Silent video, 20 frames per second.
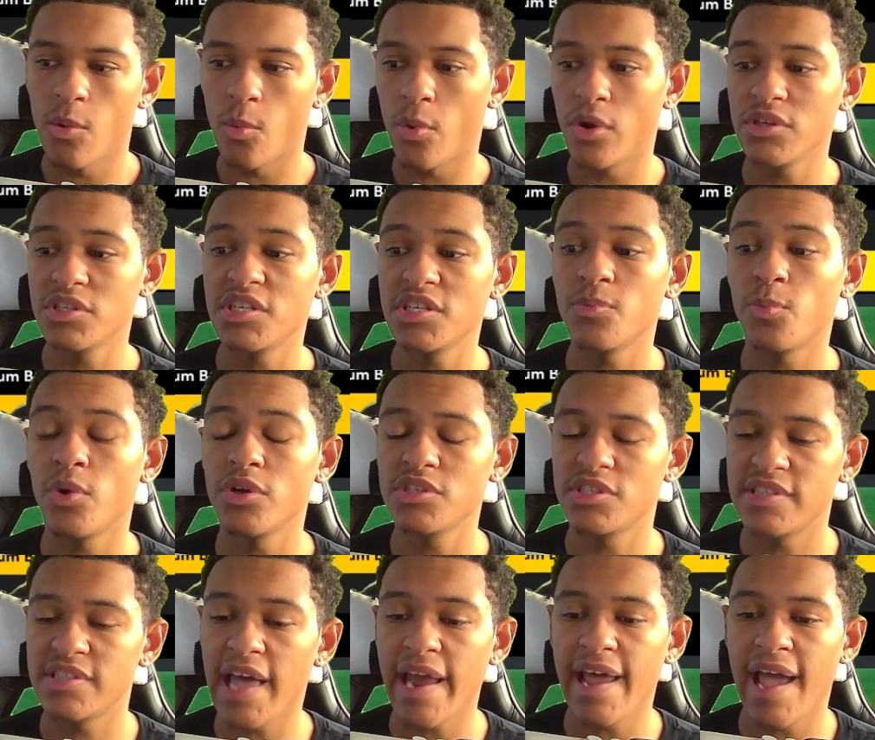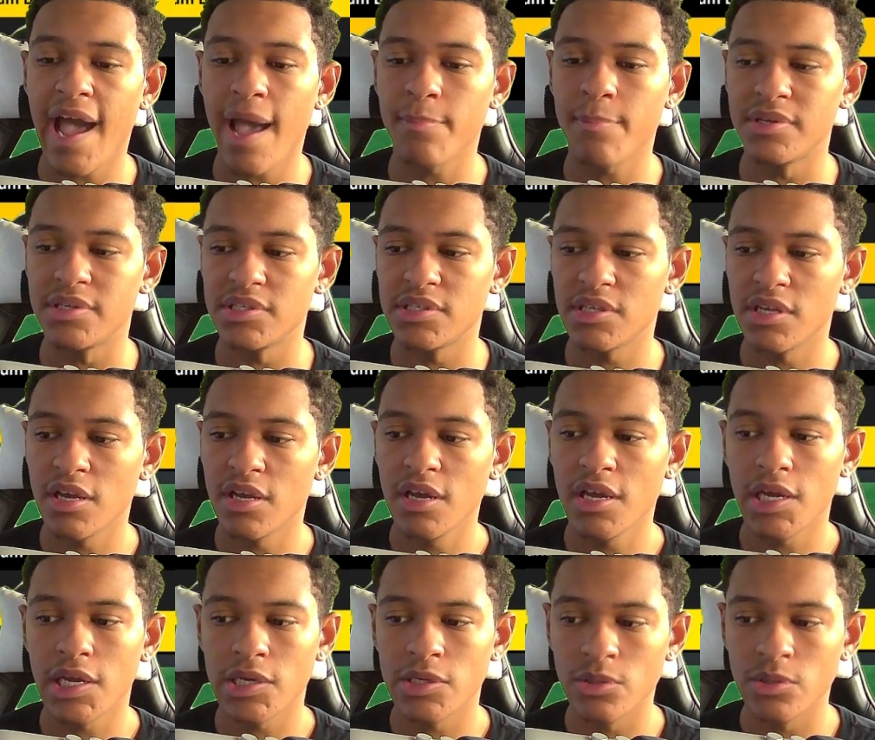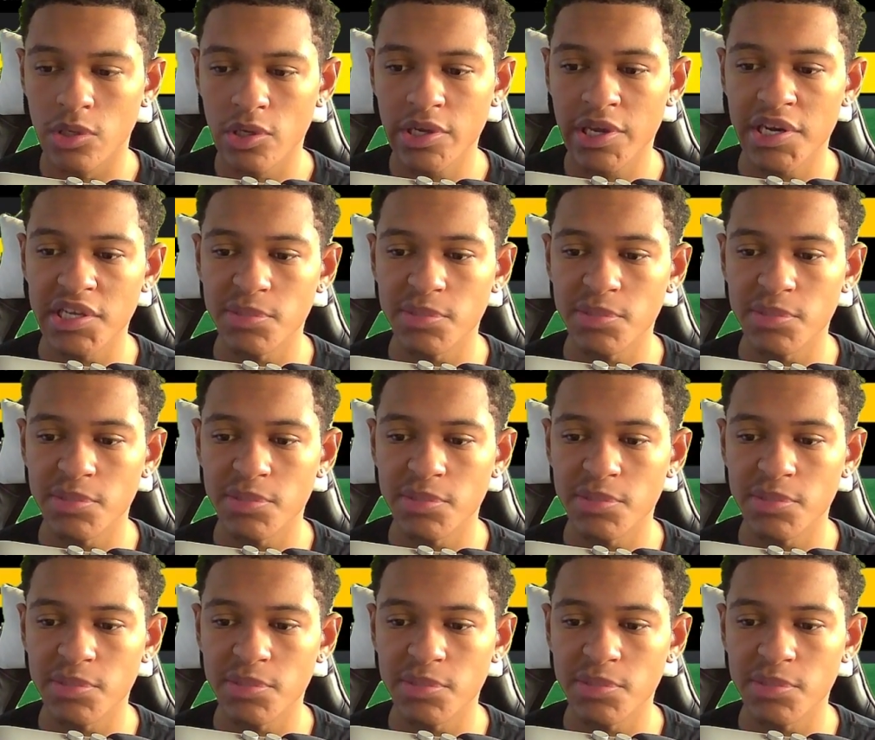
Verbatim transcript: once he once that happens, look